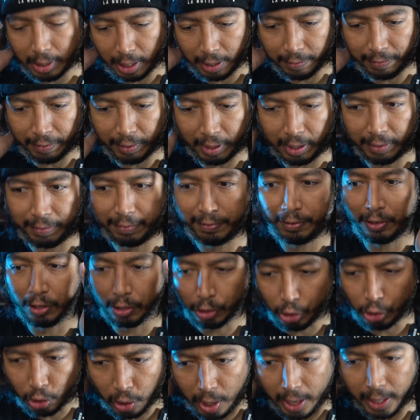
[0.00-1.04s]
if you're
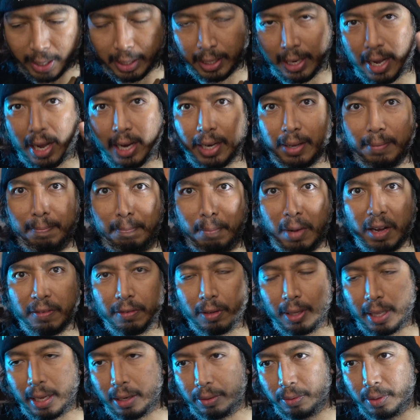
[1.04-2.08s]
trying to kind of
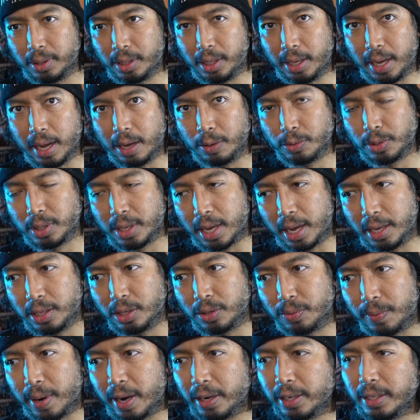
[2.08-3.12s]
muffle out the outside
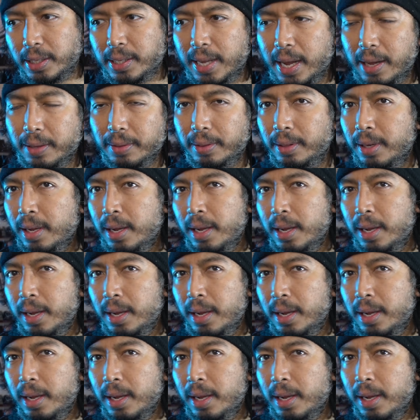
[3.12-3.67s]
surrounding sound.